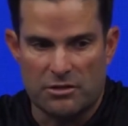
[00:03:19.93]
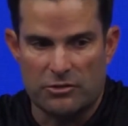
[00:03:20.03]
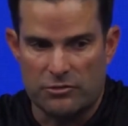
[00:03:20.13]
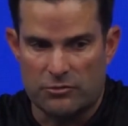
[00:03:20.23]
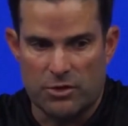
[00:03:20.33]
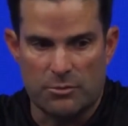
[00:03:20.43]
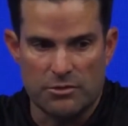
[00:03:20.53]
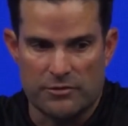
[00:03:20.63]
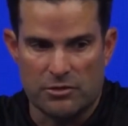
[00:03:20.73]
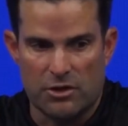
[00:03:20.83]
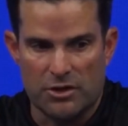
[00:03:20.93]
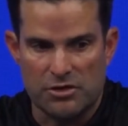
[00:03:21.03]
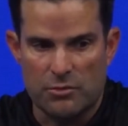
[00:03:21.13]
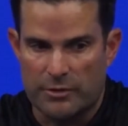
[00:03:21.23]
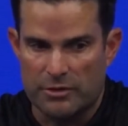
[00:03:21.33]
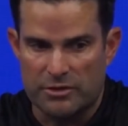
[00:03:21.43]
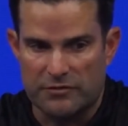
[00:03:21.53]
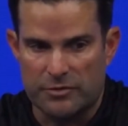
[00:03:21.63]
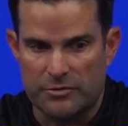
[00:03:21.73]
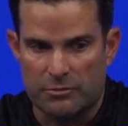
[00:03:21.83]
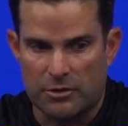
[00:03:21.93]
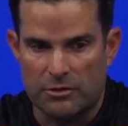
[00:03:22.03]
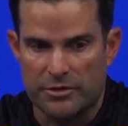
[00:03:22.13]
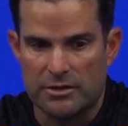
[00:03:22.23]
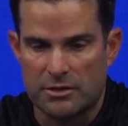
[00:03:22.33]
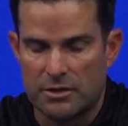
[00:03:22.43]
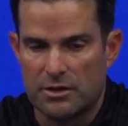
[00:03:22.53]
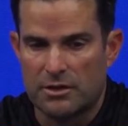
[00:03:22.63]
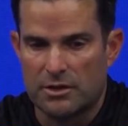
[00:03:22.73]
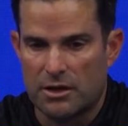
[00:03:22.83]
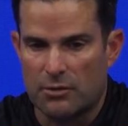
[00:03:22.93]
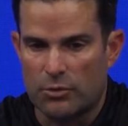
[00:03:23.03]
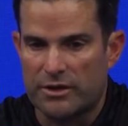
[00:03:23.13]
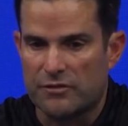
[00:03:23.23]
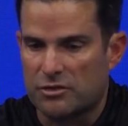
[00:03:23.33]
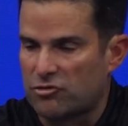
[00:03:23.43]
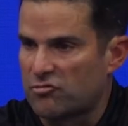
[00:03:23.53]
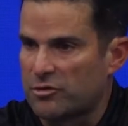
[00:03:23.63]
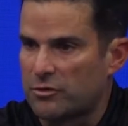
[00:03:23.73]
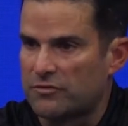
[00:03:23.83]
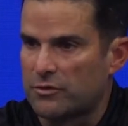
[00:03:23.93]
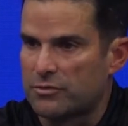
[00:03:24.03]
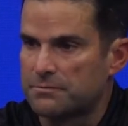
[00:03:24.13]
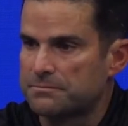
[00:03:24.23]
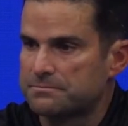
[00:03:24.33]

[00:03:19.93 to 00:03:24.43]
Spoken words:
under the rubble of the loss when we look at the film tomorrow that will give us encouragement going forward.